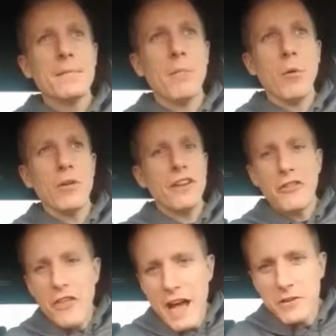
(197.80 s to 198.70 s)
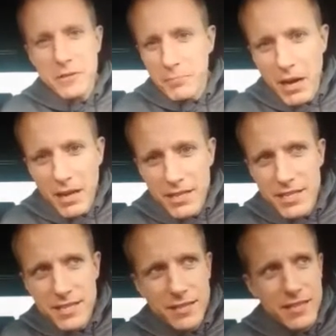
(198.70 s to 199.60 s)
more than
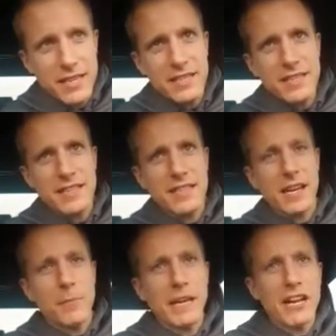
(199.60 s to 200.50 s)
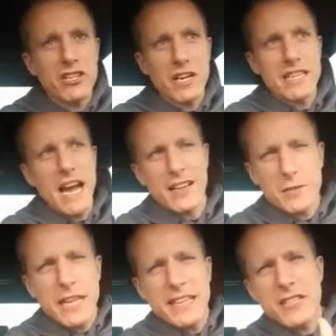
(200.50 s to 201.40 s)
$1,000 since the company got shut down,
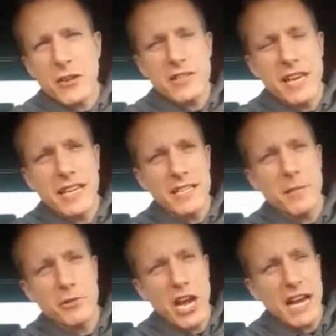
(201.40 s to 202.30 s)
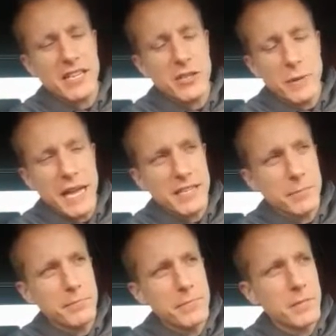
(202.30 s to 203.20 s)
because they did start sending some checks because we had
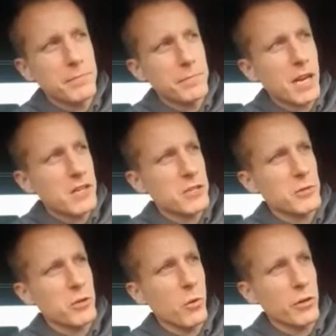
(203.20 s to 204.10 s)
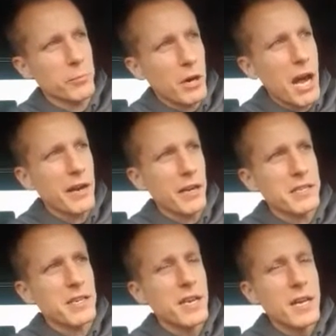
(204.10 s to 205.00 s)
some customers order
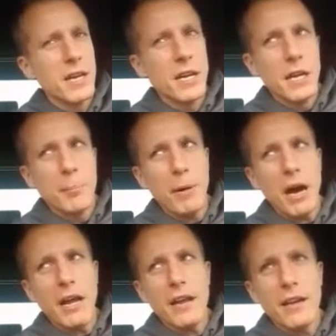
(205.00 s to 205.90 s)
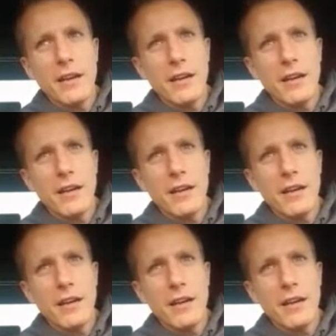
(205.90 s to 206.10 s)
products. But